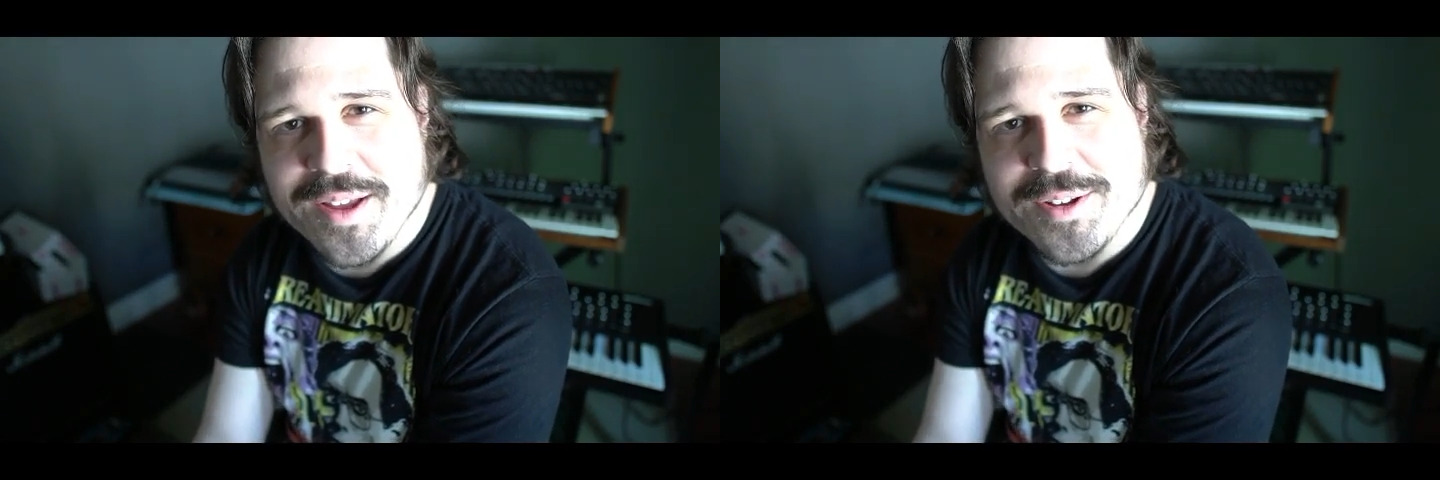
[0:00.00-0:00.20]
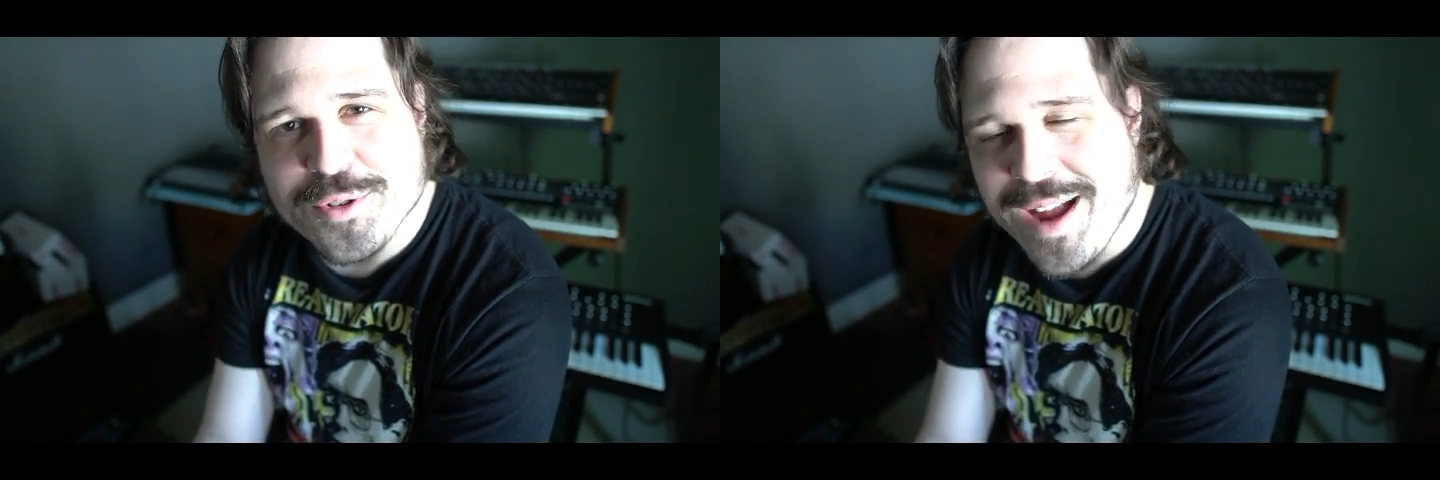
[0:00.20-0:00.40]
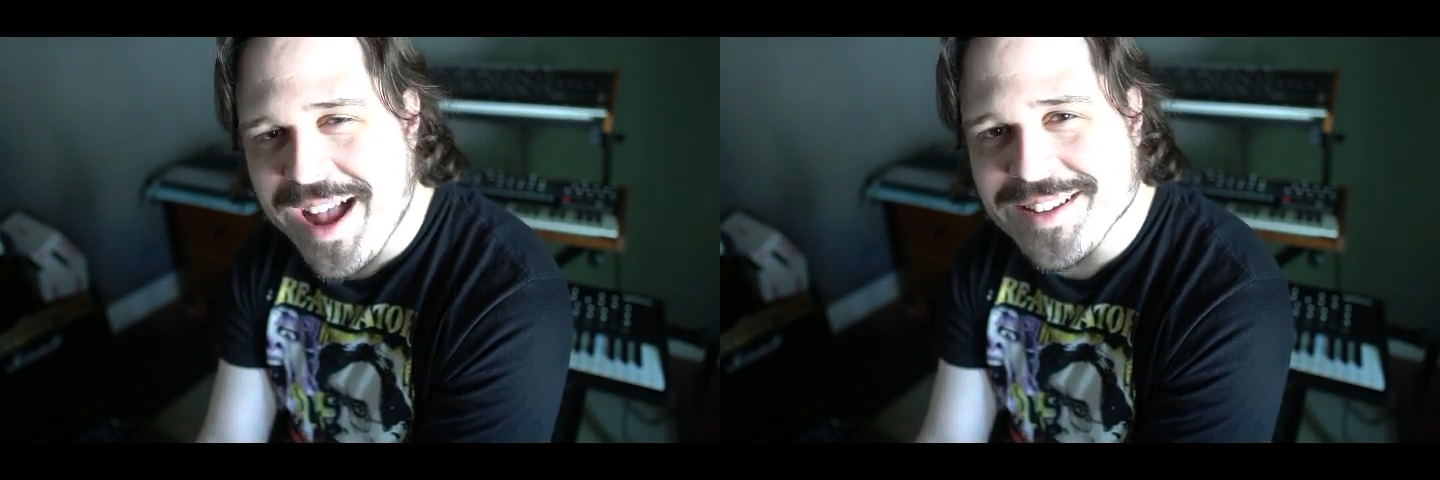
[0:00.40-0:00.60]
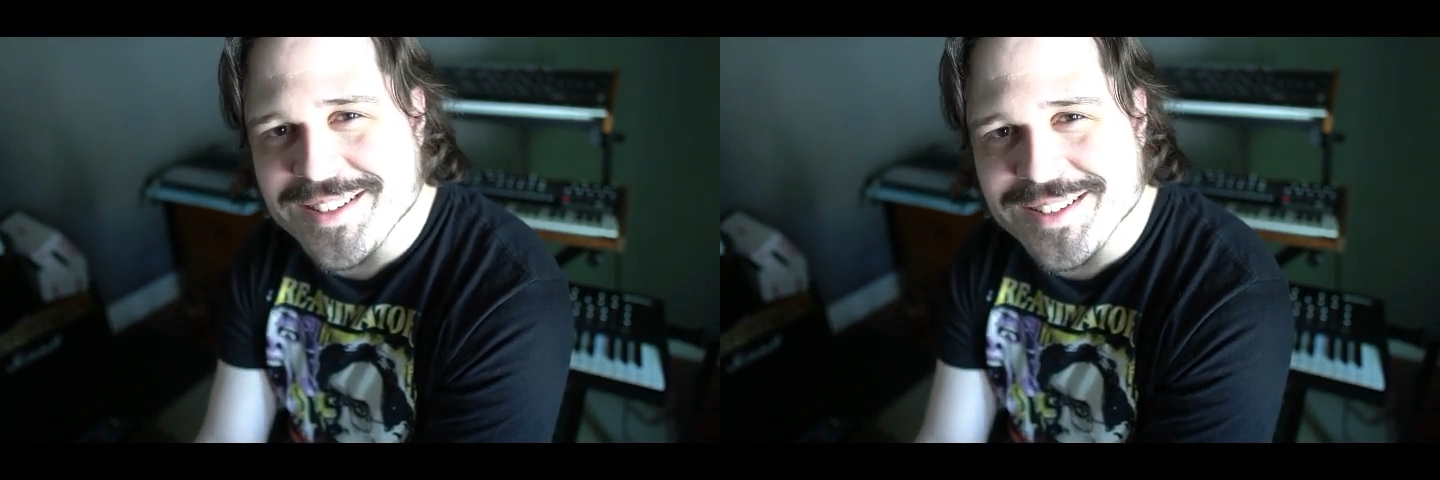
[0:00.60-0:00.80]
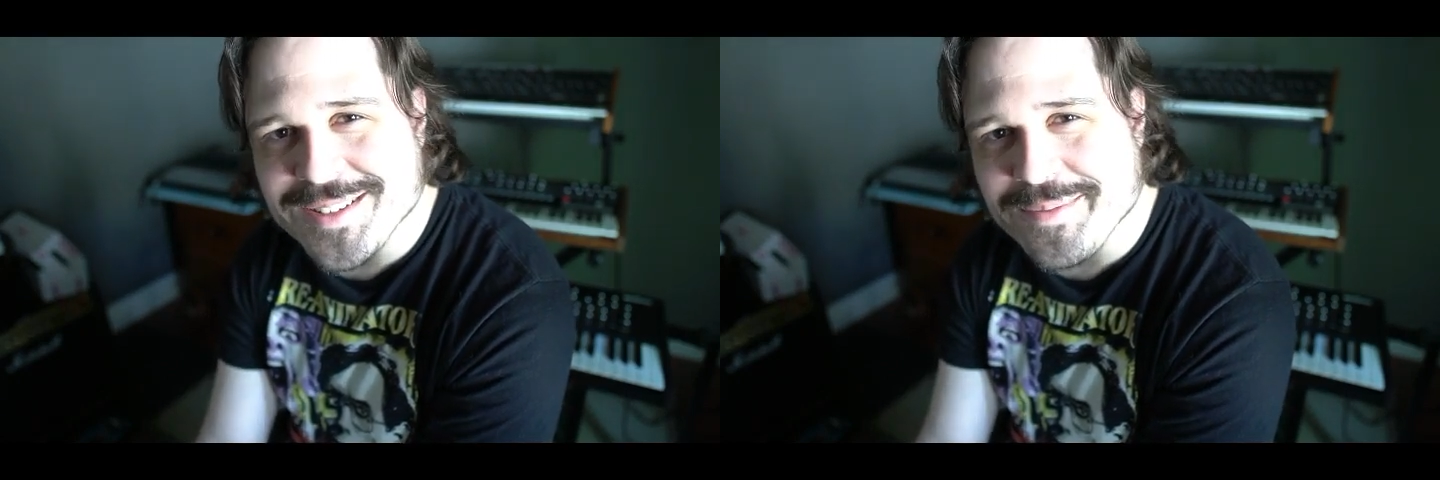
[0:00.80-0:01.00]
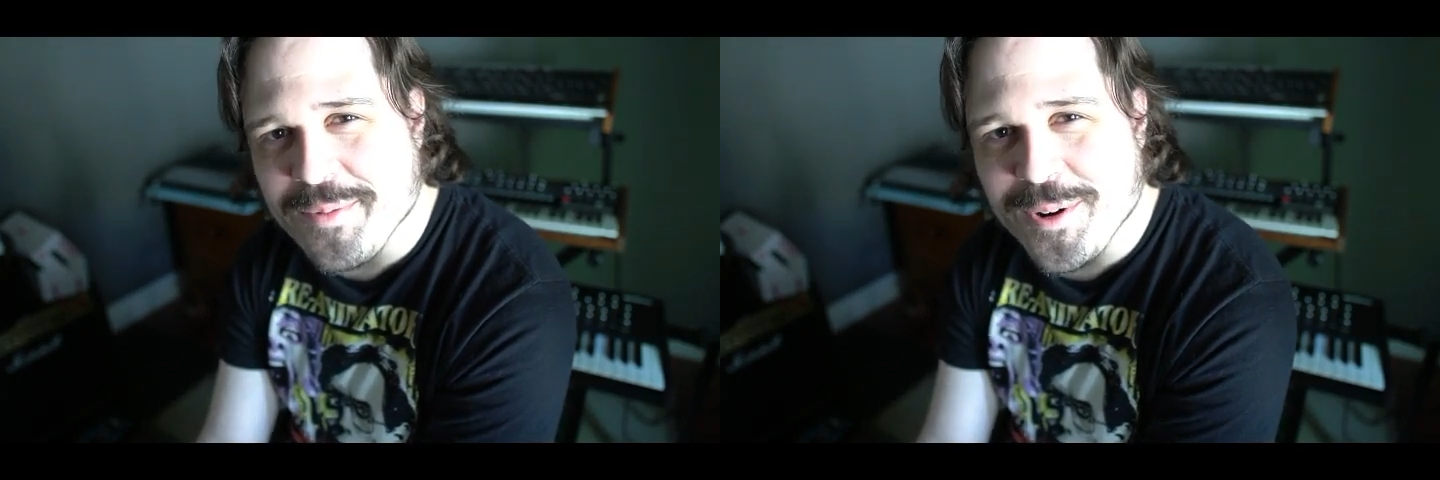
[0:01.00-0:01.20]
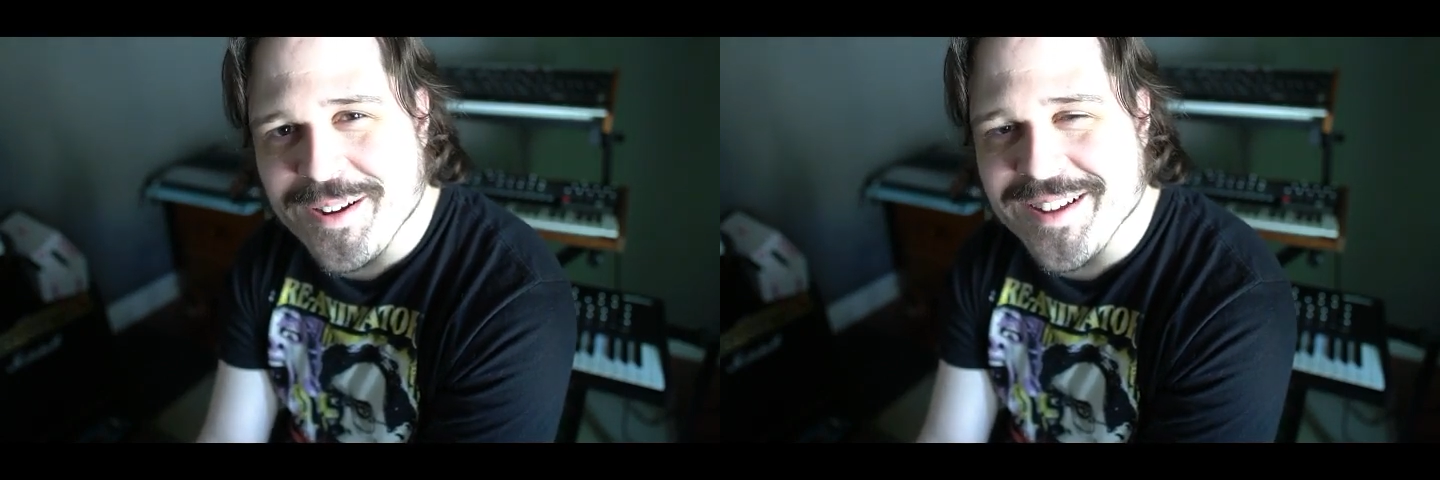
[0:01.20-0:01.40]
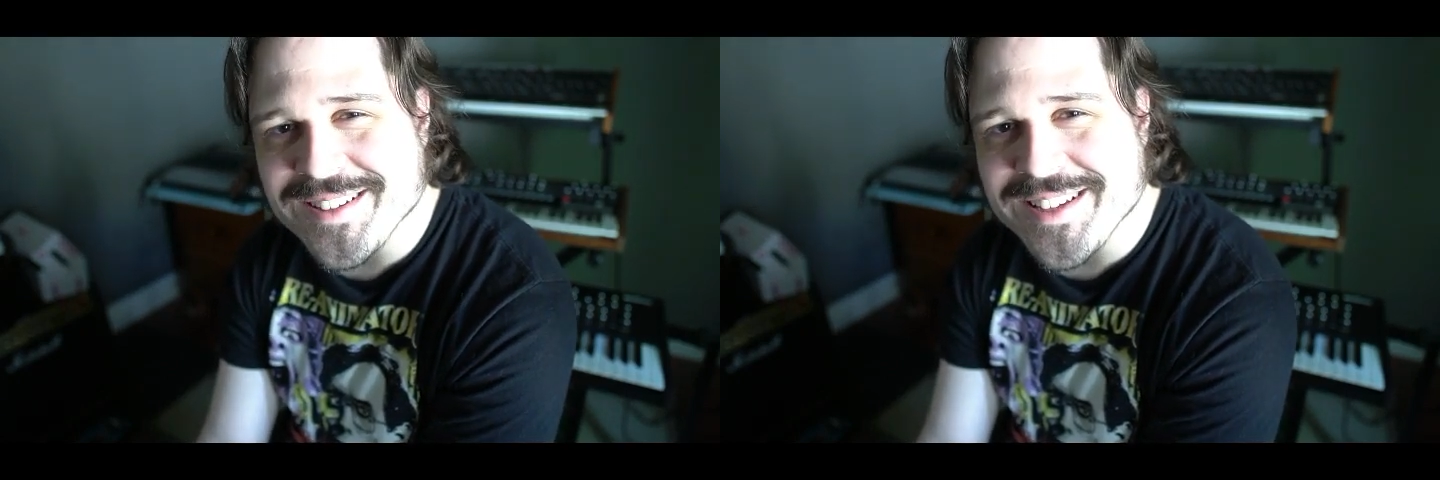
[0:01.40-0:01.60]
tracks and some more
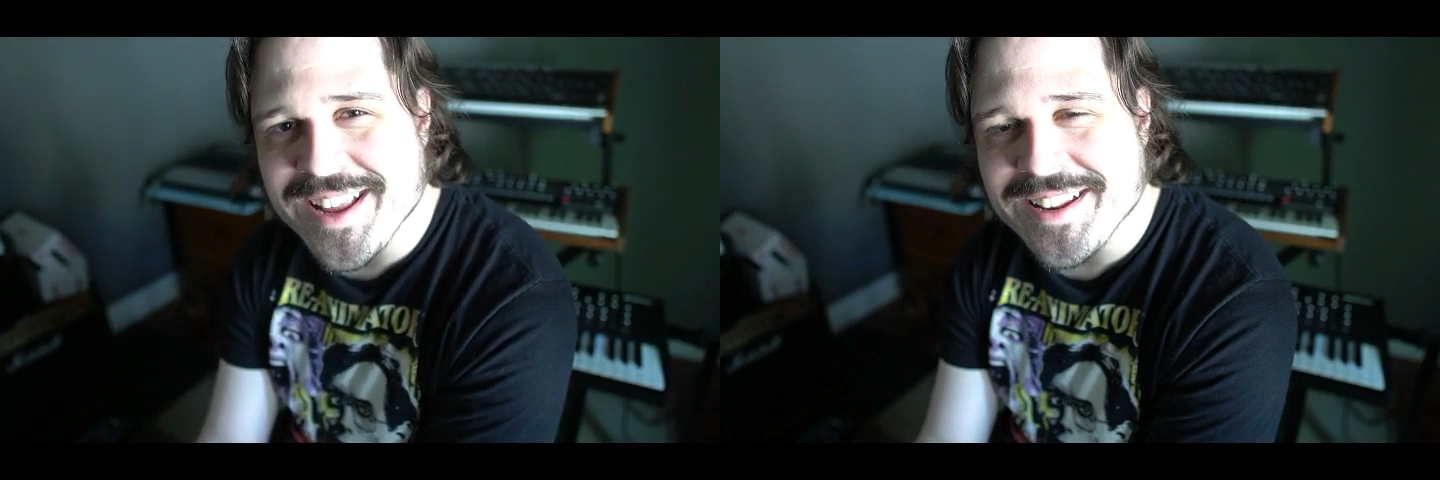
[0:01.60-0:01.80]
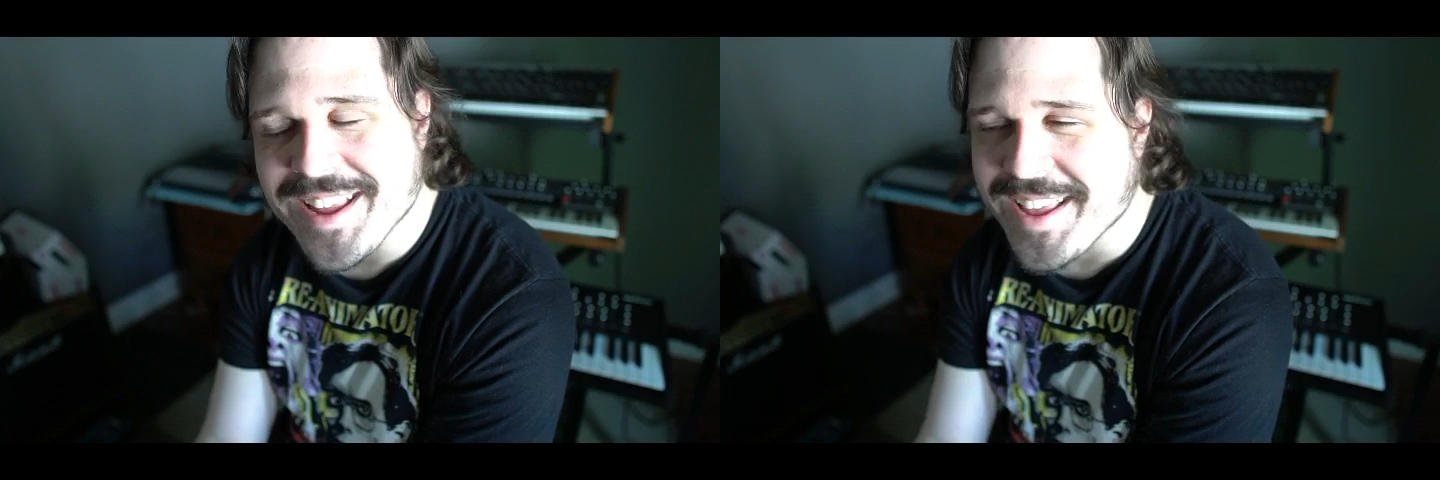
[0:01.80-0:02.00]
content.